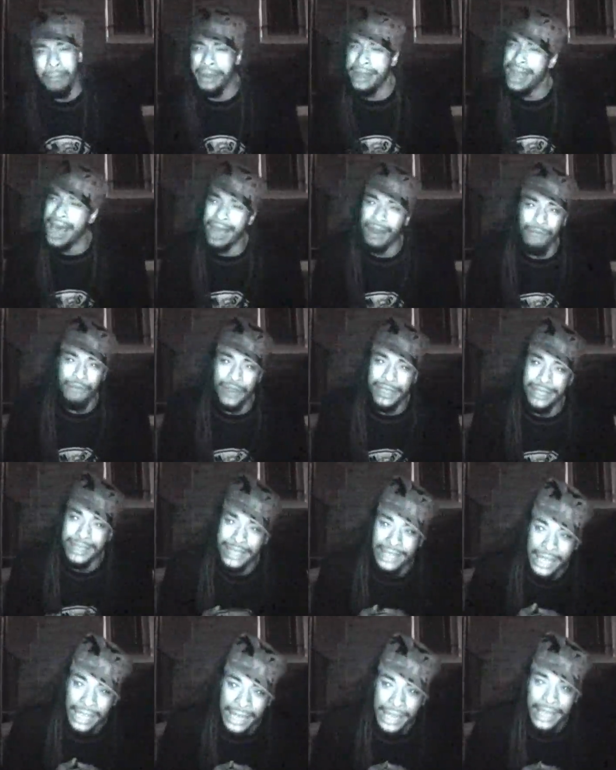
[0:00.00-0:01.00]
but not if it's
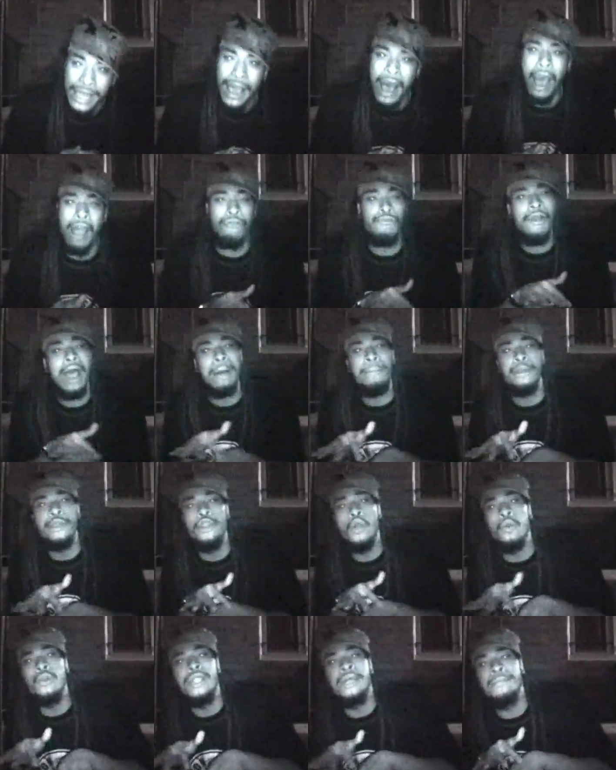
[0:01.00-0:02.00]
seedy. I rob a
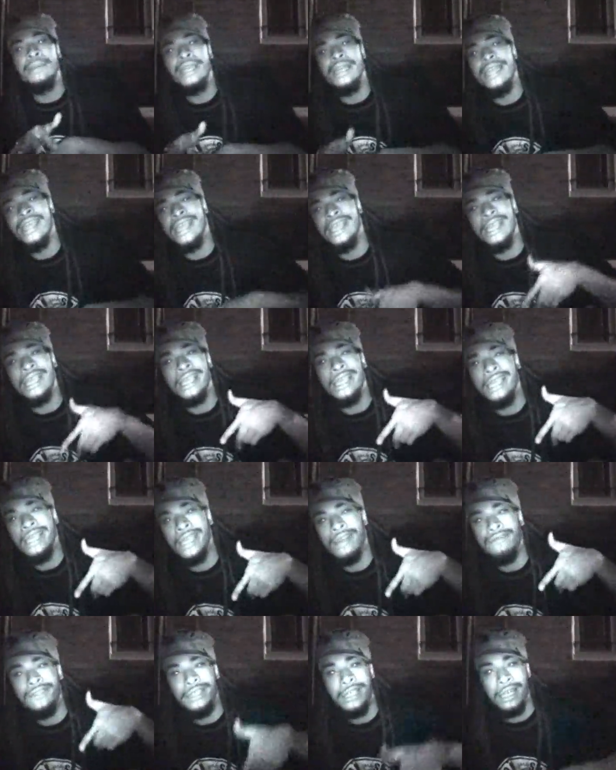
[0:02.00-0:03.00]
no limit nigga and
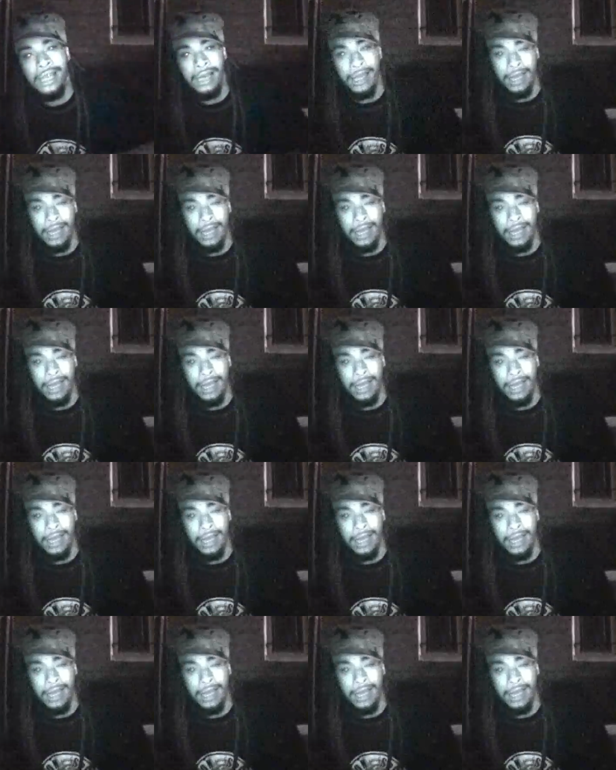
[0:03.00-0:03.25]
give to the